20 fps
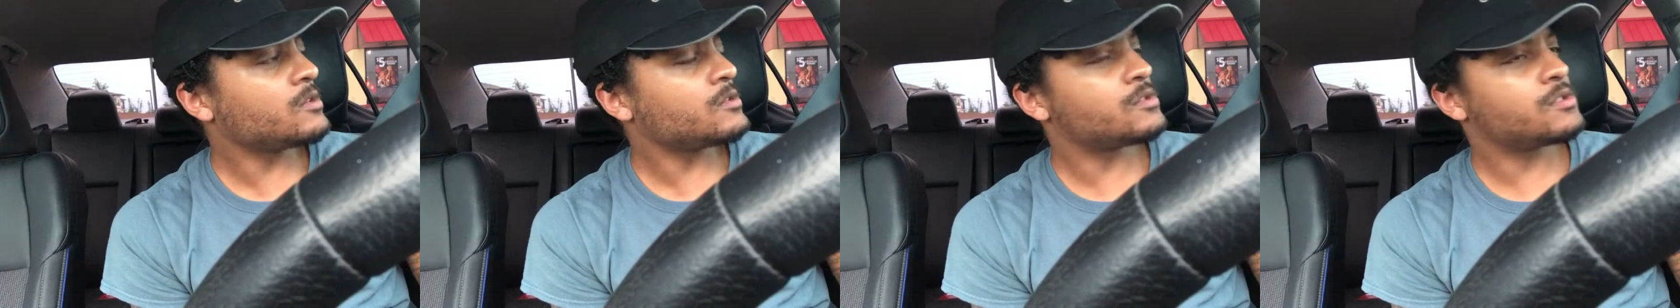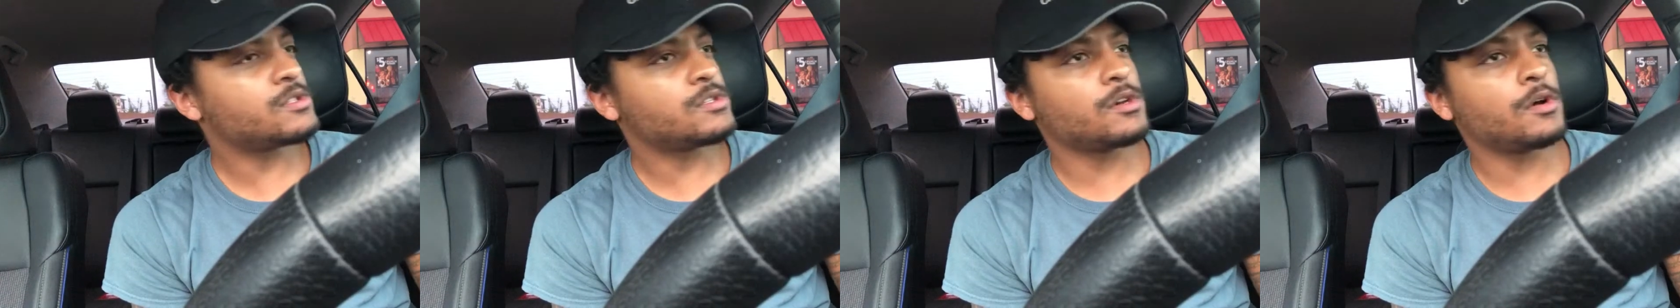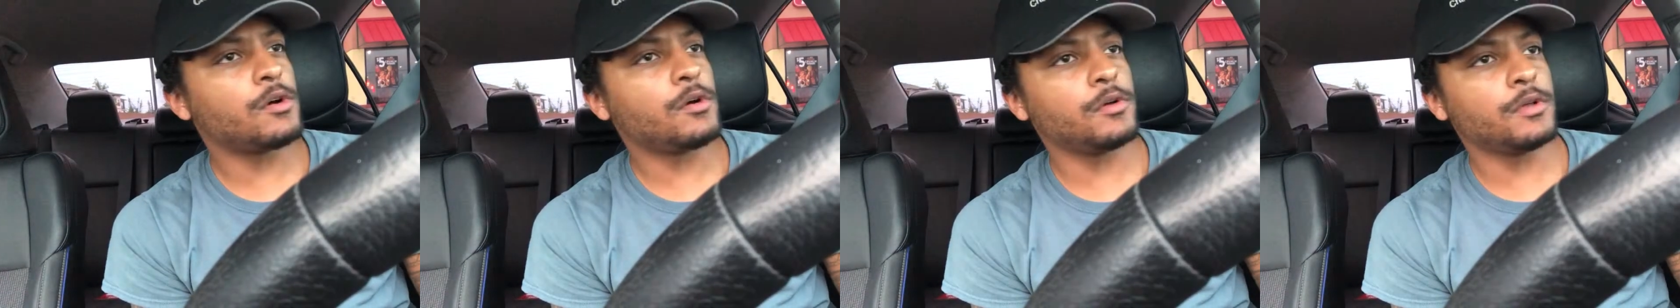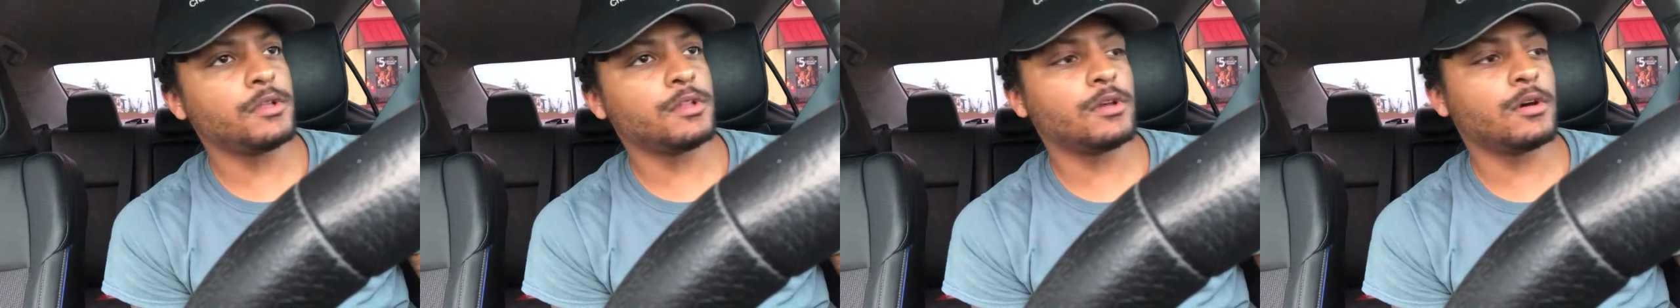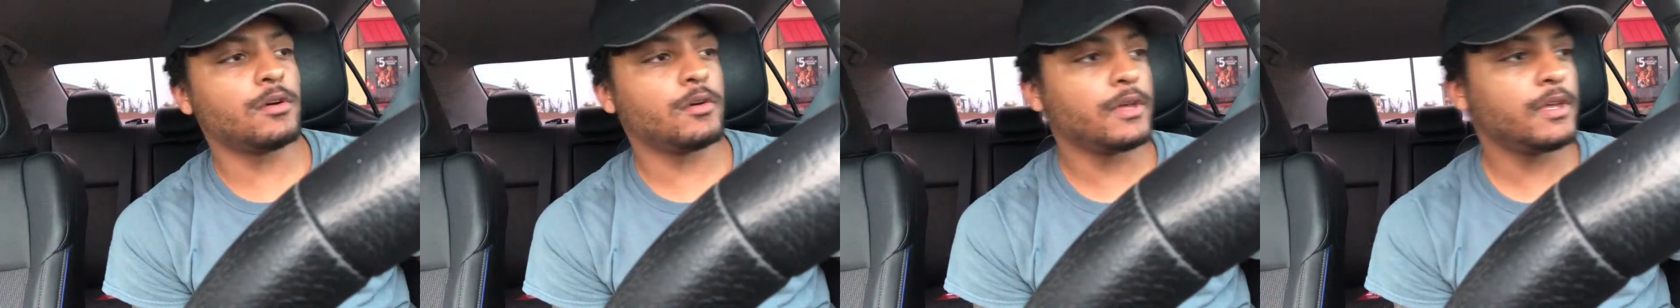So,
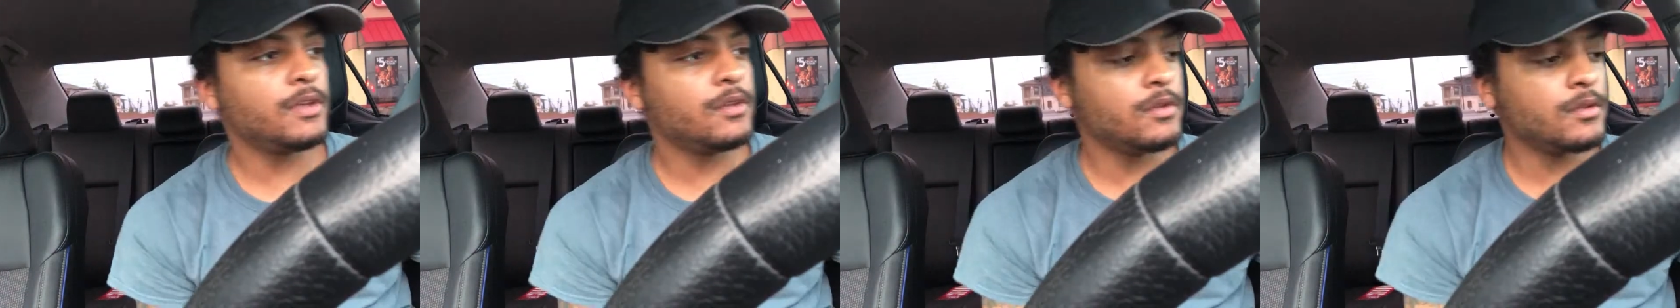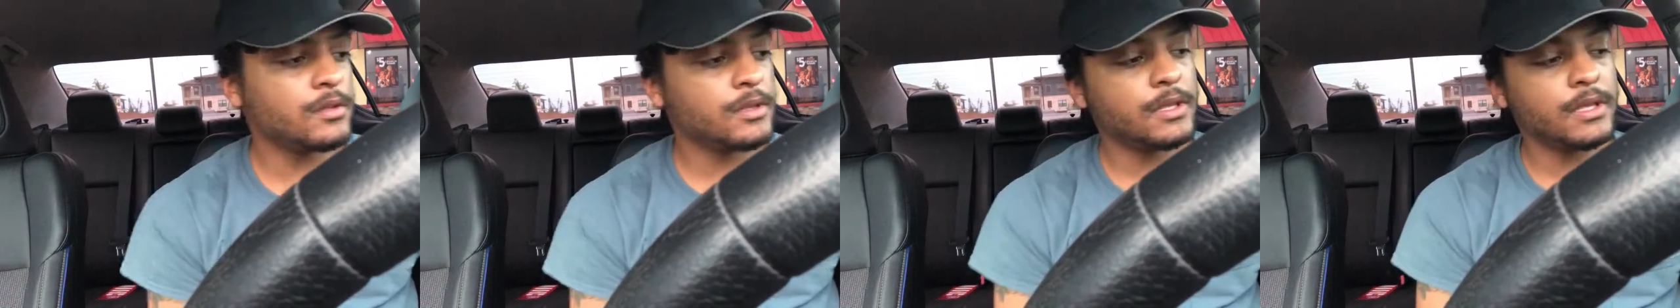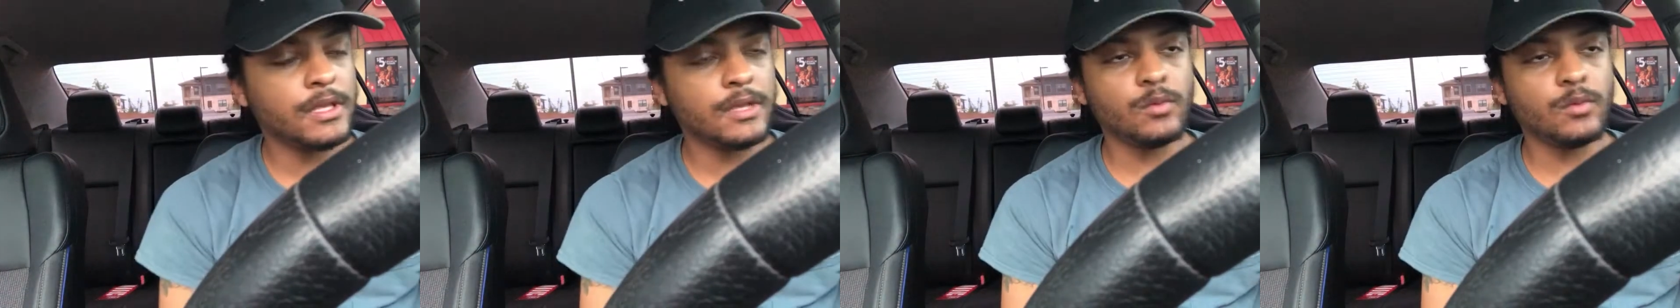you know, he